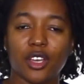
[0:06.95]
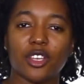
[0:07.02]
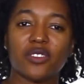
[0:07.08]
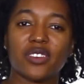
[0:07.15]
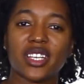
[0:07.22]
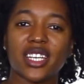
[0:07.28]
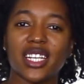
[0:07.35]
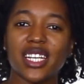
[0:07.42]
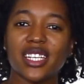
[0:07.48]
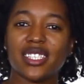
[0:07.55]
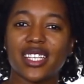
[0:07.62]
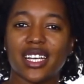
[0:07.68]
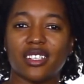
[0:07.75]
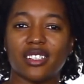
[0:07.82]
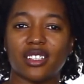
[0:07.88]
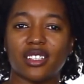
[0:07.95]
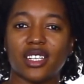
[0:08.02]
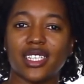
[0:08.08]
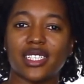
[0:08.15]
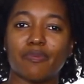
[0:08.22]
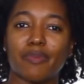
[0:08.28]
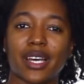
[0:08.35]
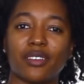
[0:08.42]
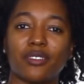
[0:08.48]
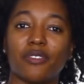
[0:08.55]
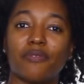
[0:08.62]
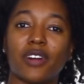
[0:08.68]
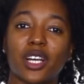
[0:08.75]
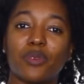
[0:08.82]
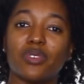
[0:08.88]
Your Achilles tendon is a band of
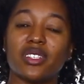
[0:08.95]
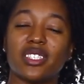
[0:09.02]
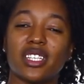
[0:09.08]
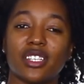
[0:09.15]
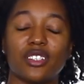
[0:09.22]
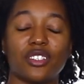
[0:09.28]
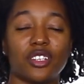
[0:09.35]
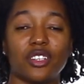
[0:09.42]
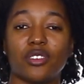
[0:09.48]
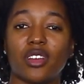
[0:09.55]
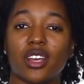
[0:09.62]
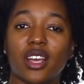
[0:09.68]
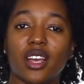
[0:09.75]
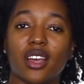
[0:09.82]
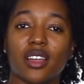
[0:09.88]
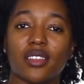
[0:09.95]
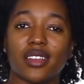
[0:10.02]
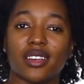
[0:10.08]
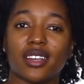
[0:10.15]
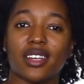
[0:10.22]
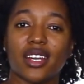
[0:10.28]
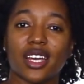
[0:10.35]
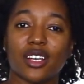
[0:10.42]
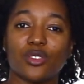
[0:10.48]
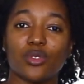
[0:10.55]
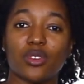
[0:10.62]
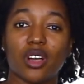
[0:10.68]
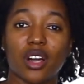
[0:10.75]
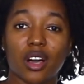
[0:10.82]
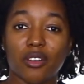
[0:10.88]
fibrous tissue that connects
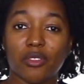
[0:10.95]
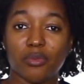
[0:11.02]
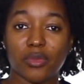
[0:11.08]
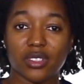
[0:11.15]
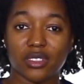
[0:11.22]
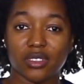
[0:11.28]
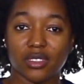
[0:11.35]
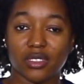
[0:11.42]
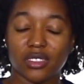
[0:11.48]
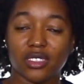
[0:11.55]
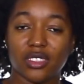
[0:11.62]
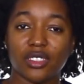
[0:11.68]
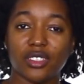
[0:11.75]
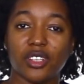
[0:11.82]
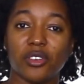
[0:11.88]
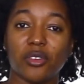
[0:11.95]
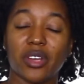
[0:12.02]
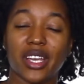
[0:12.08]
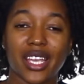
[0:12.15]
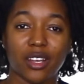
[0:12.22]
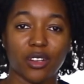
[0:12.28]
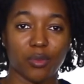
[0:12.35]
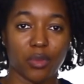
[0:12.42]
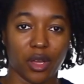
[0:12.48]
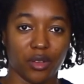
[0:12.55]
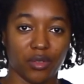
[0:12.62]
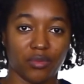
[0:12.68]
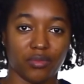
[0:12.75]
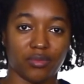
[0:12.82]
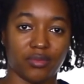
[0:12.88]
your calf muscles to your heel
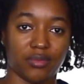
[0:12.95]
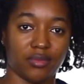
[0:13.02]
bone.